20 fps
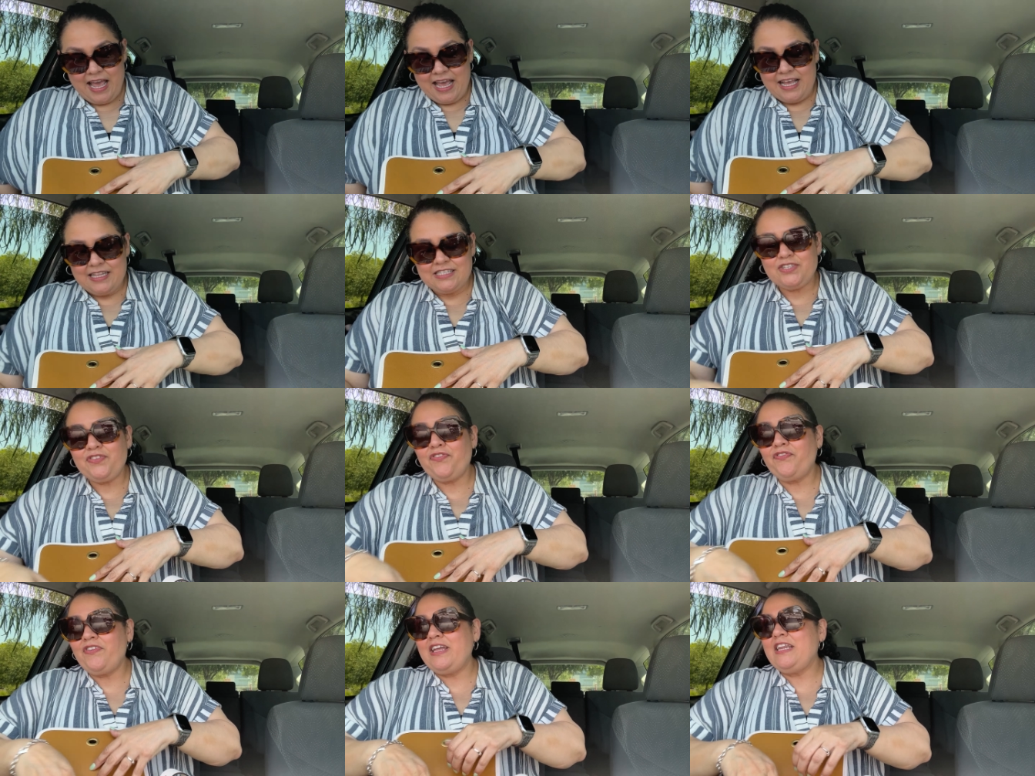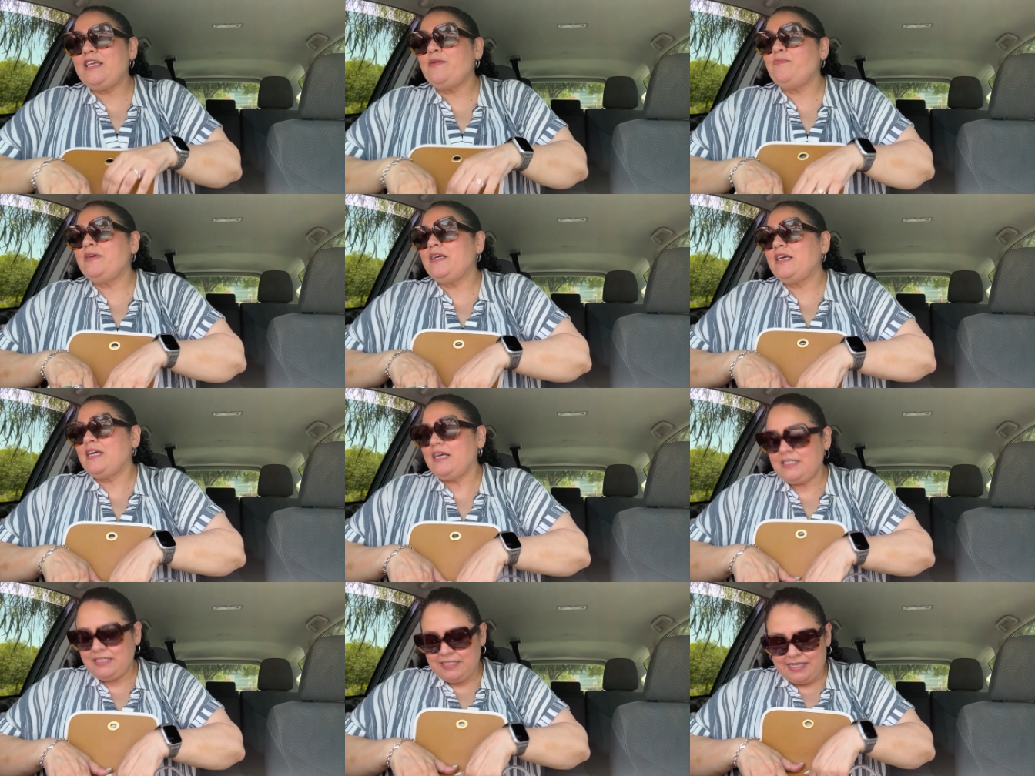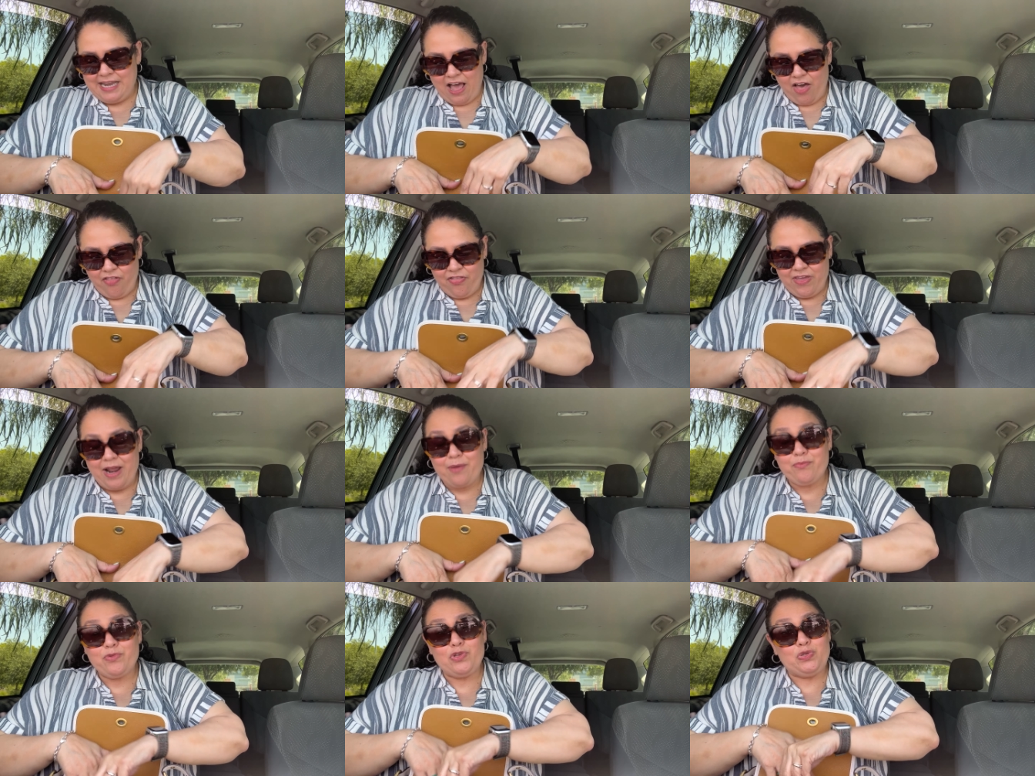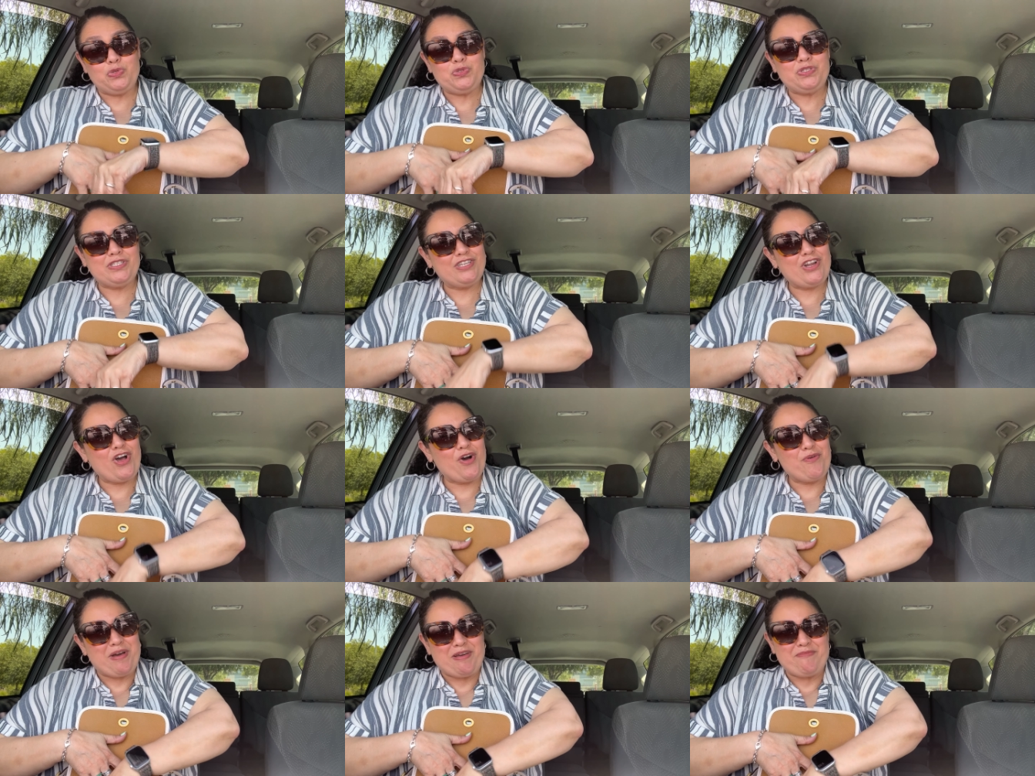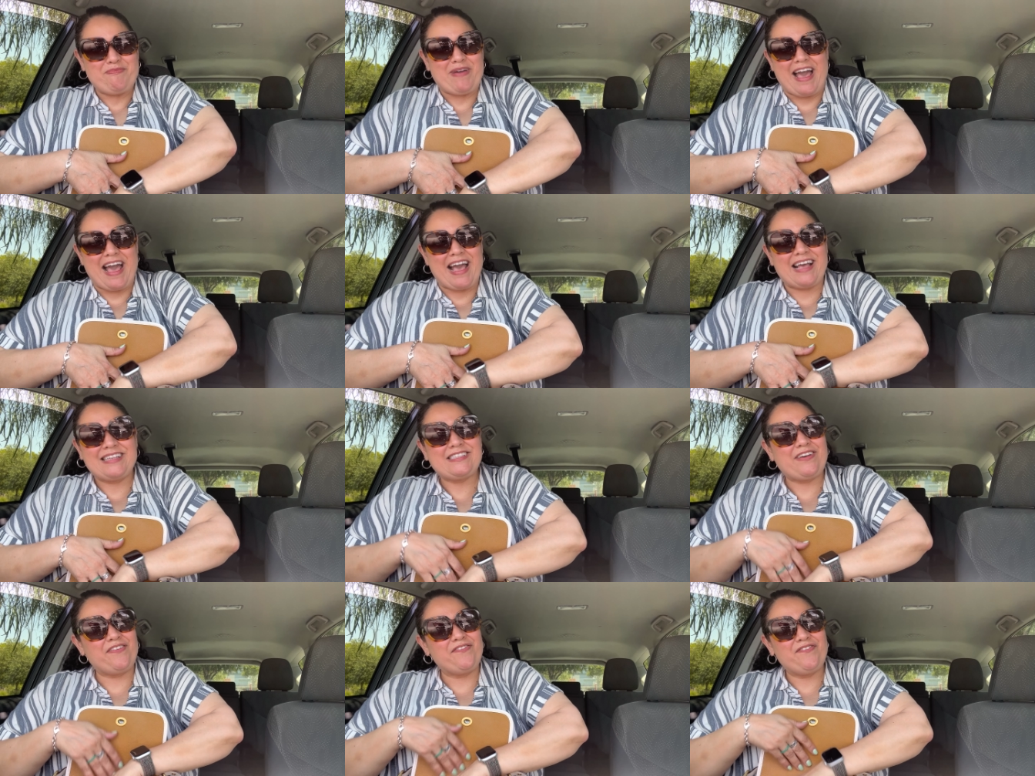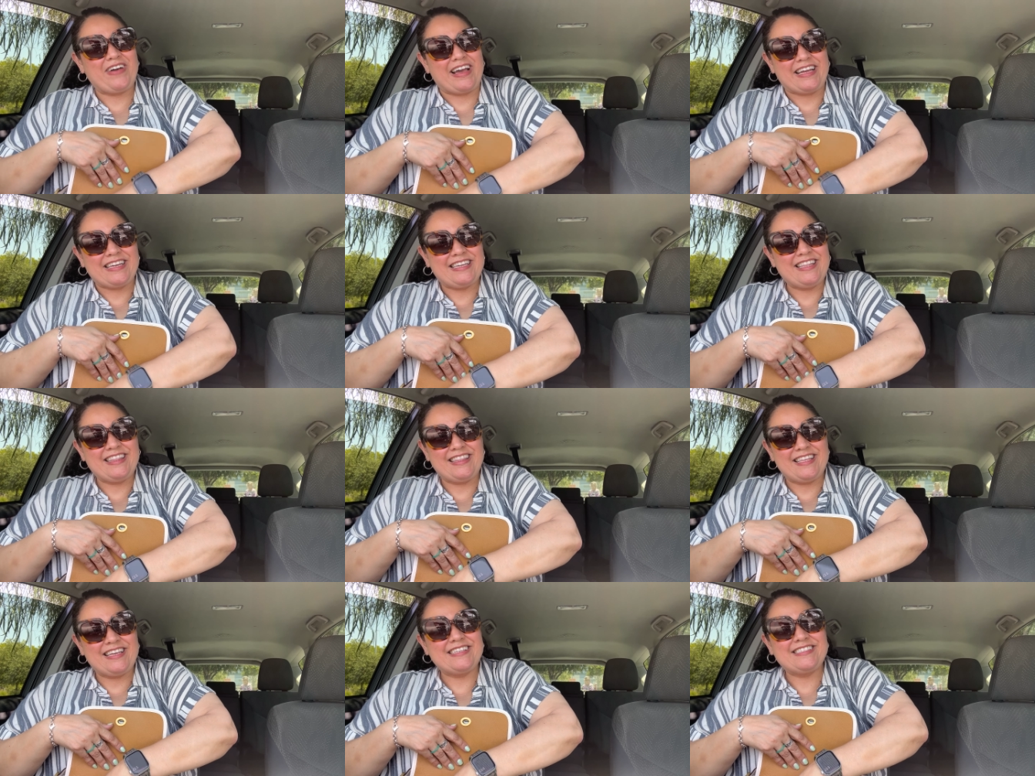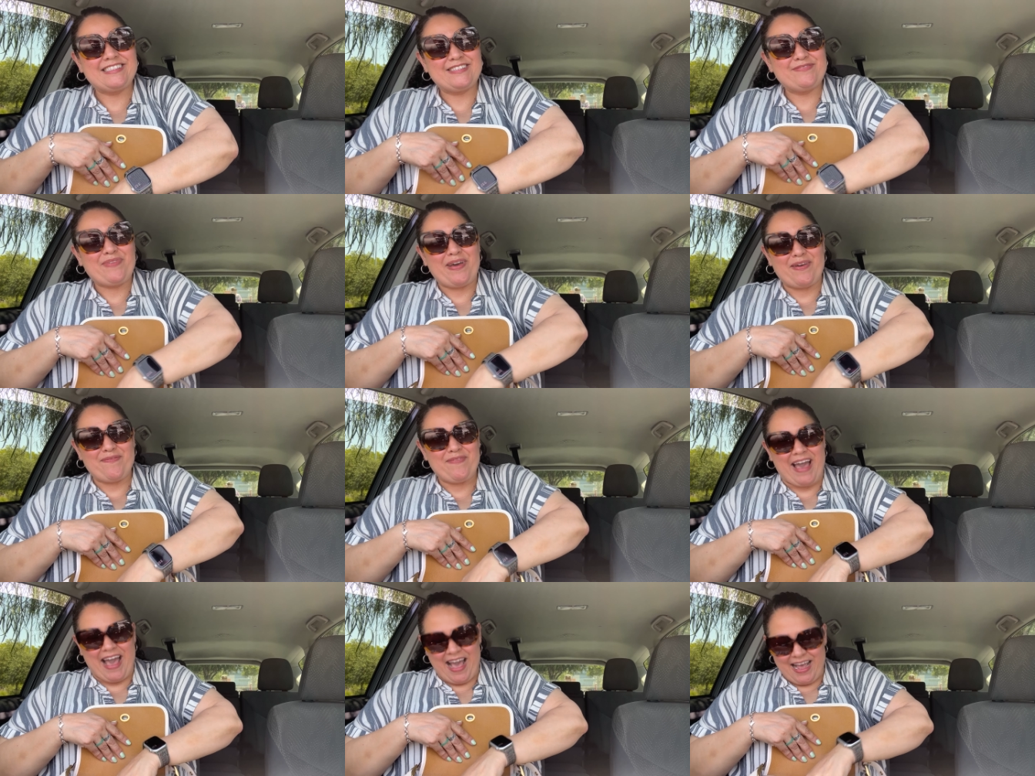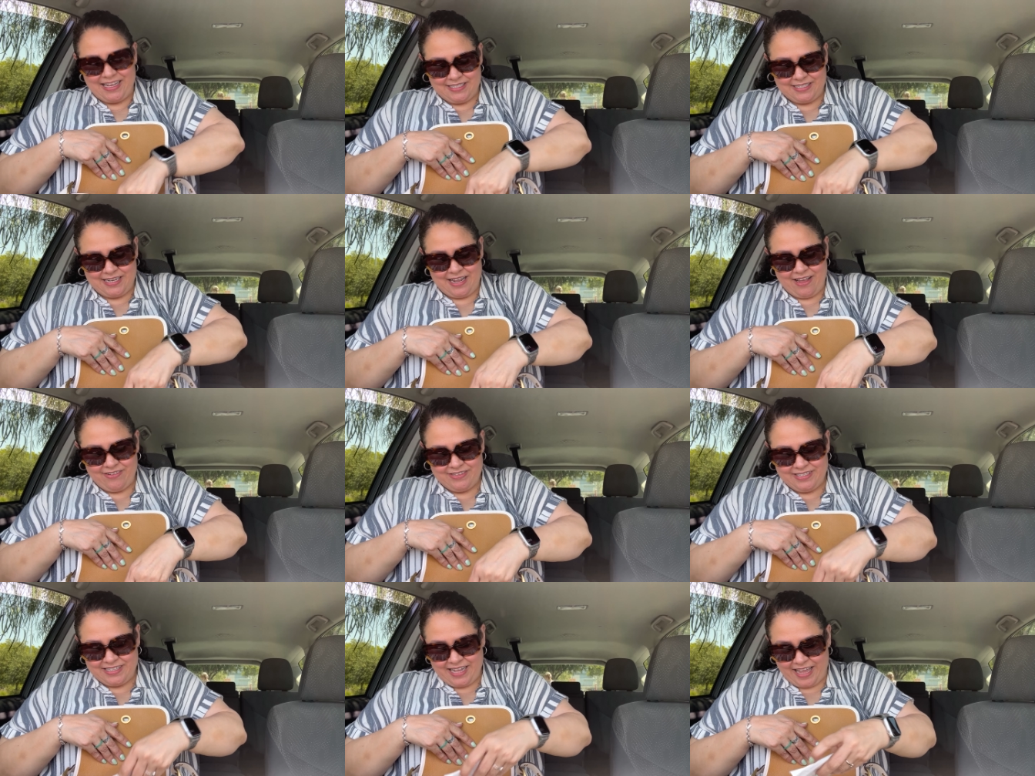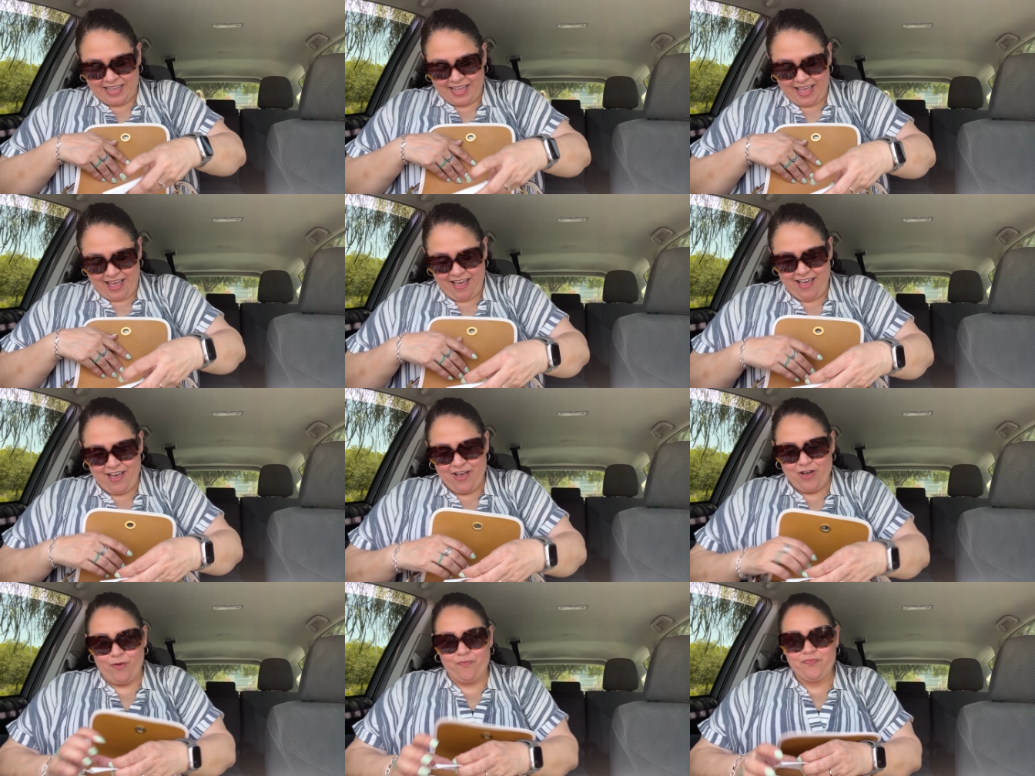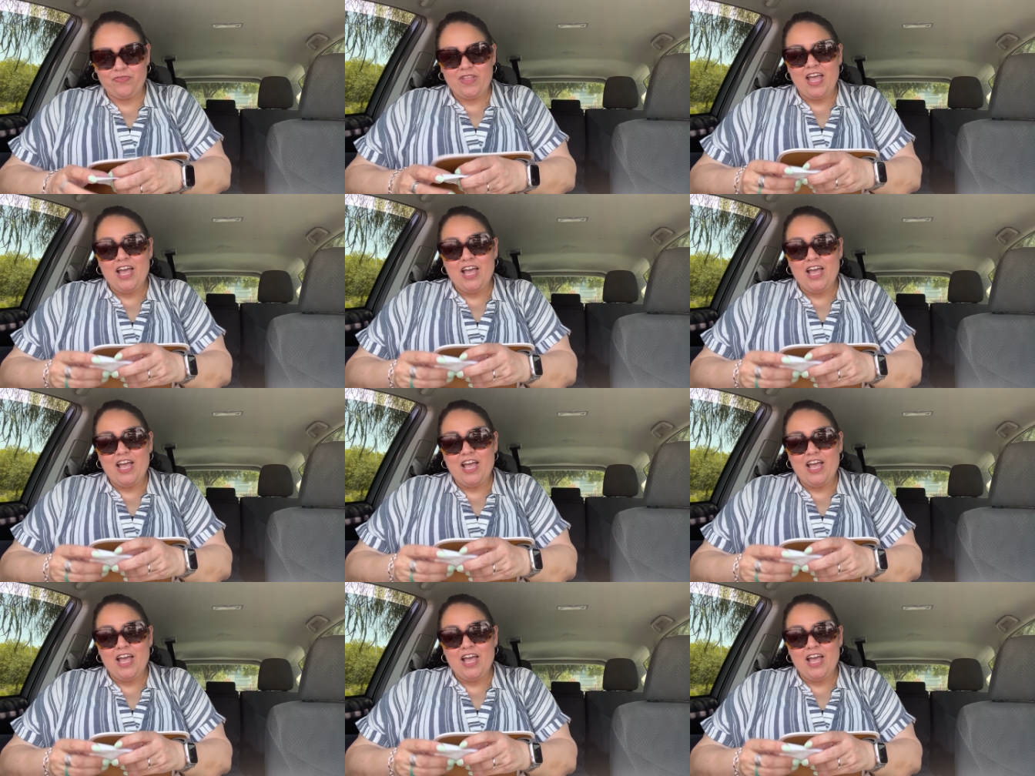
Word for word: it's funny because now that i'm using all my bags i'm finding things in my bags and i was like oh